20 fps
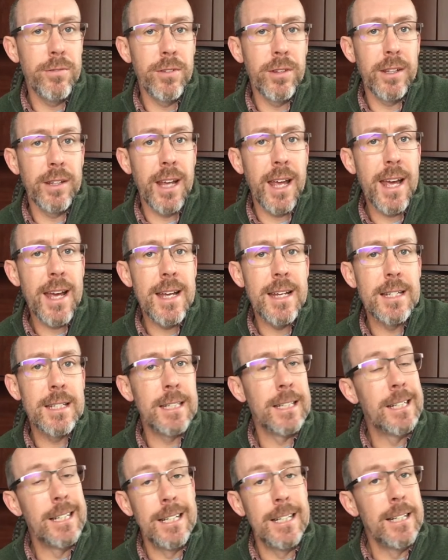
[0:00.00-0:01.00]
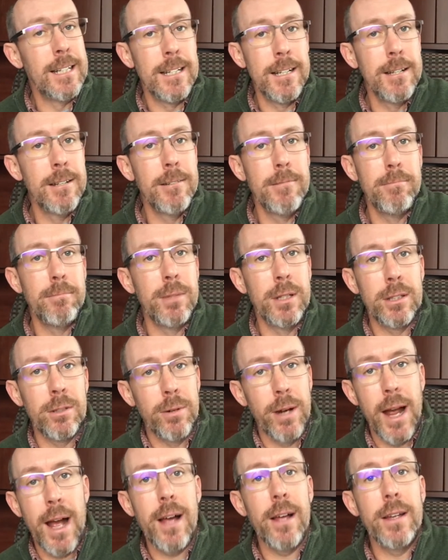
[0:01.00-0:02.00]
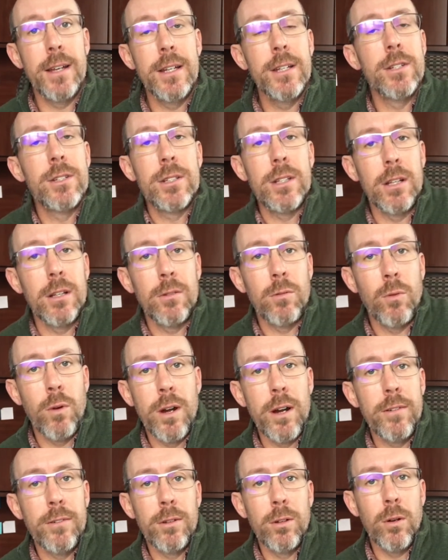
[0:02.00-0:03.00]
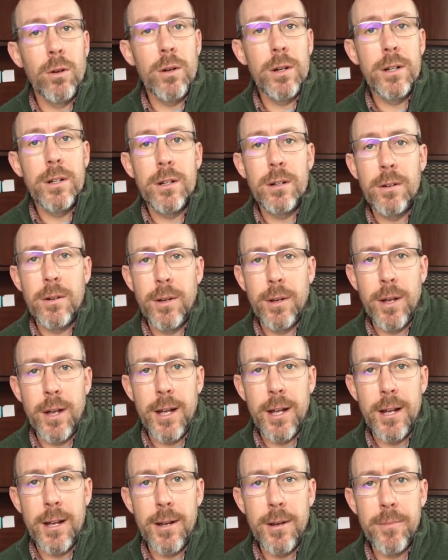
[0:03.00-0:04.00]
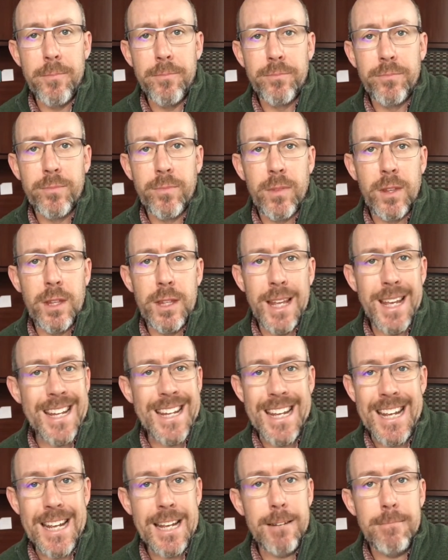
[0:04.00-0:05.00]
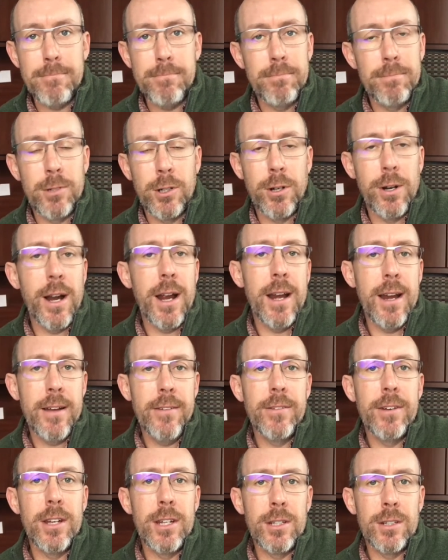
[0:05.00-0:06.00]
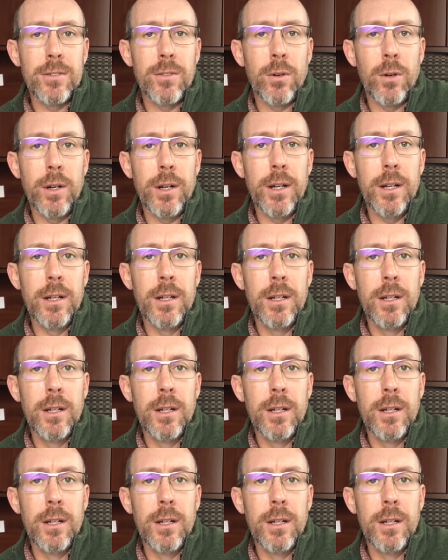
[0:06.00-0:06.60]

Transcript: for the case. But the reality is, whatever lawyer, they can't create evidence for you.